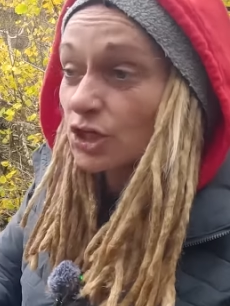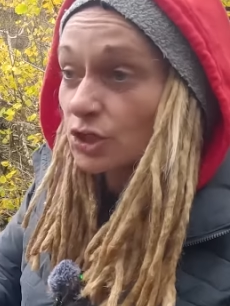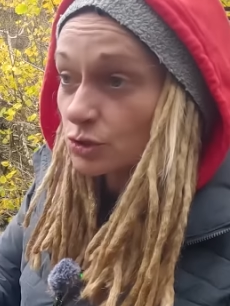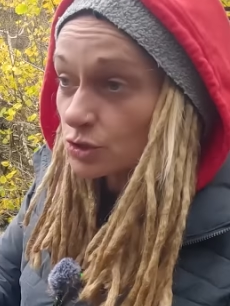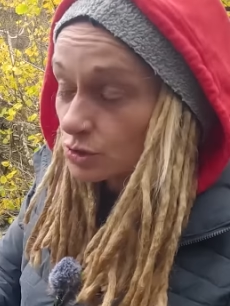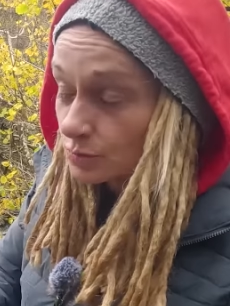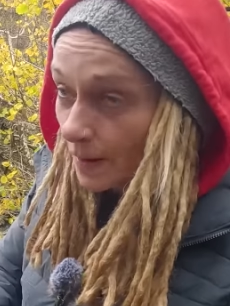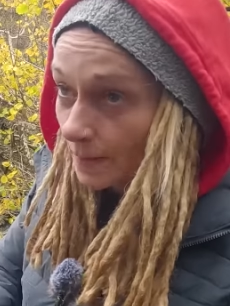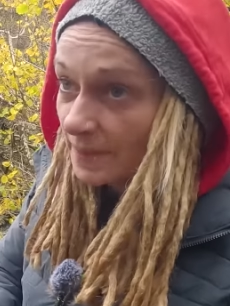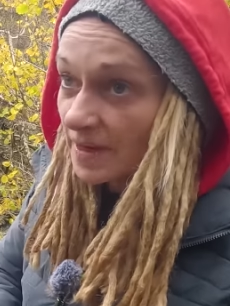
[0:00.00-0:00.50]

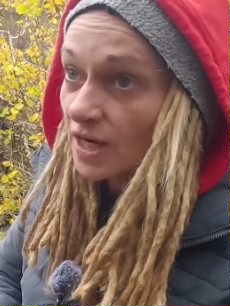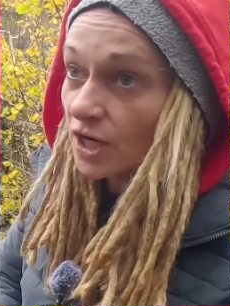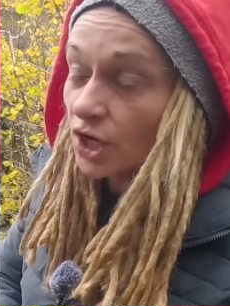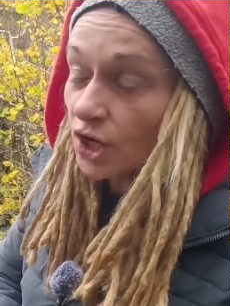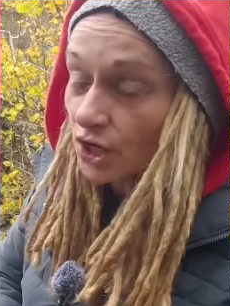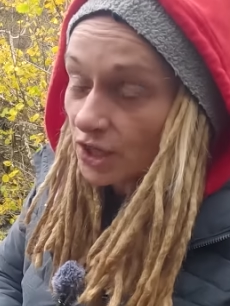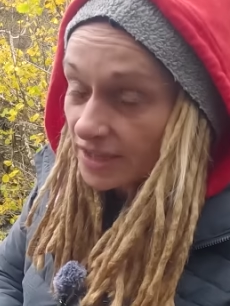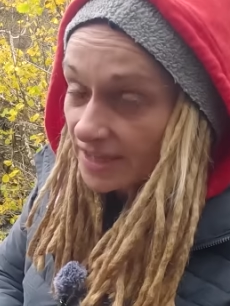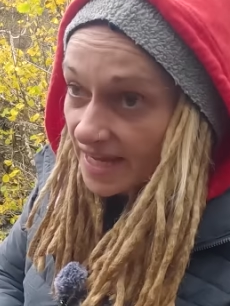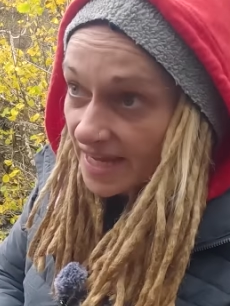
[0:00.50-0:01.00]
You swam in
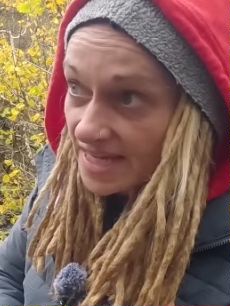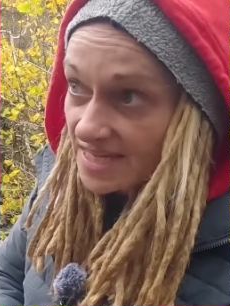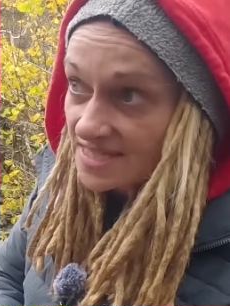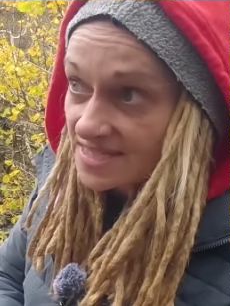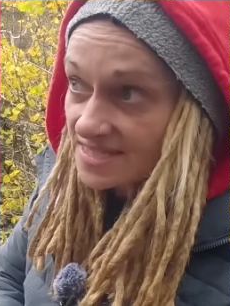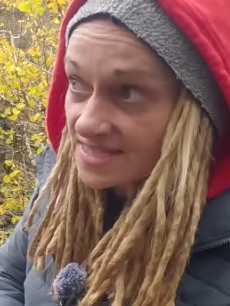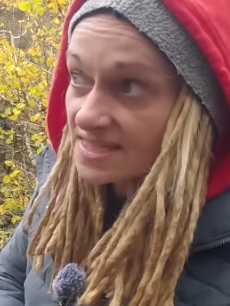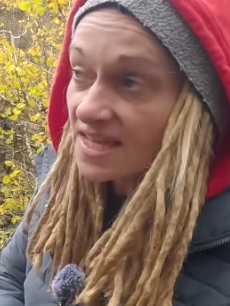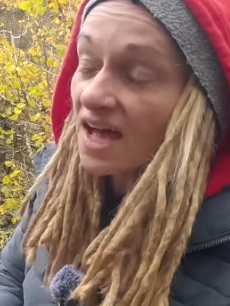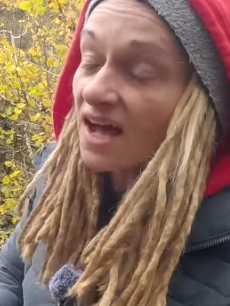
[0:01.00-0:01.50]
Loch
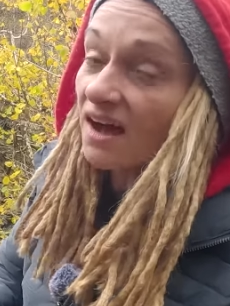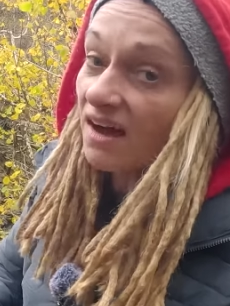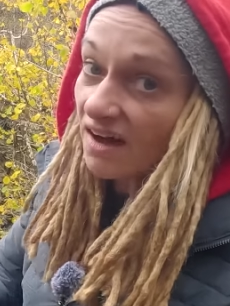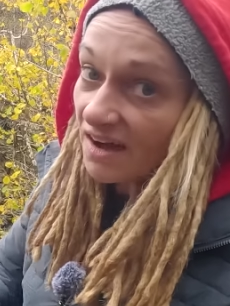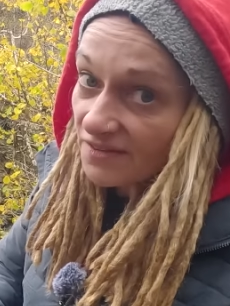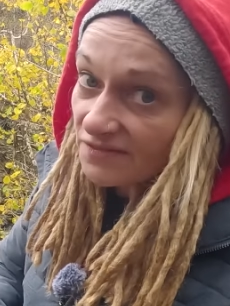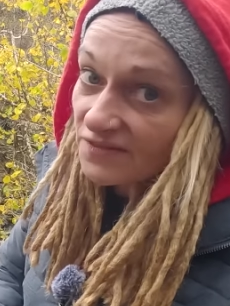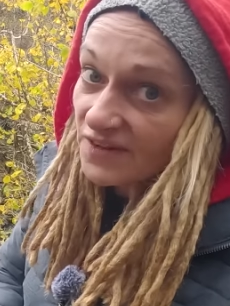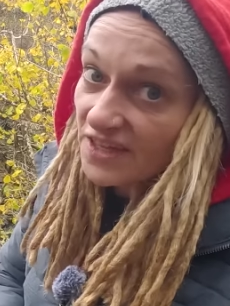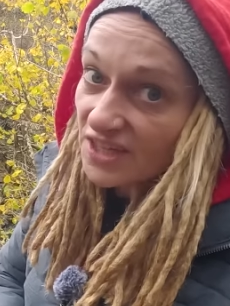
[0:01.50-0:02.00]
Ness.
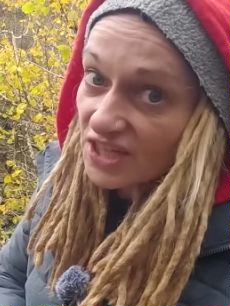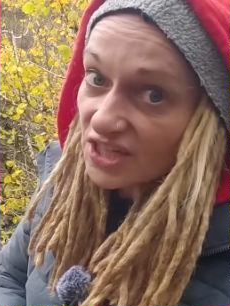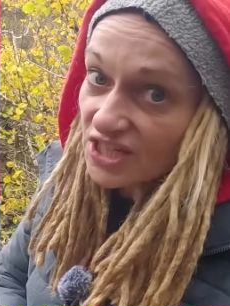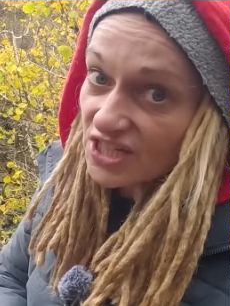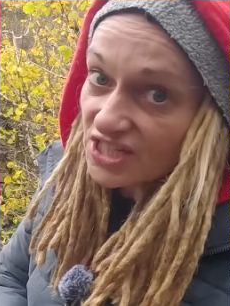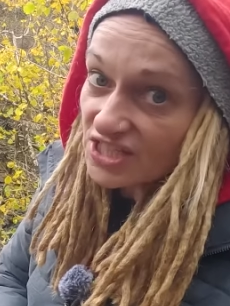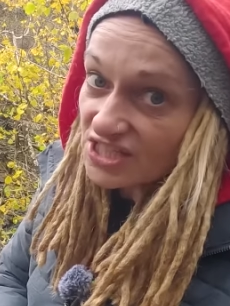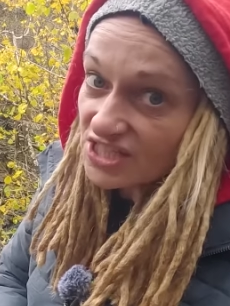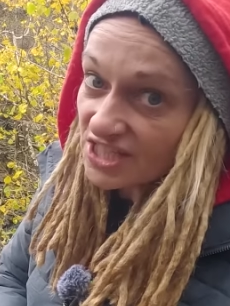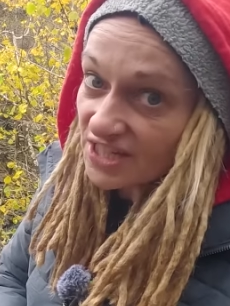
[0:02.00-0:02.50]
I think you
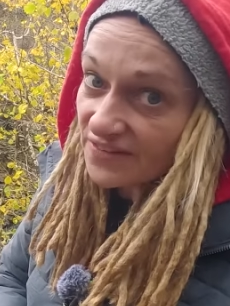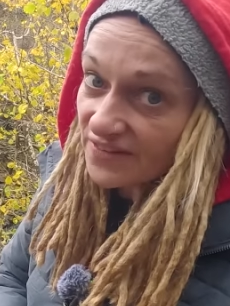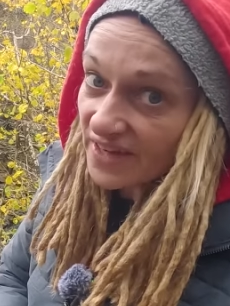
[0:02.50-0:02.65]
could do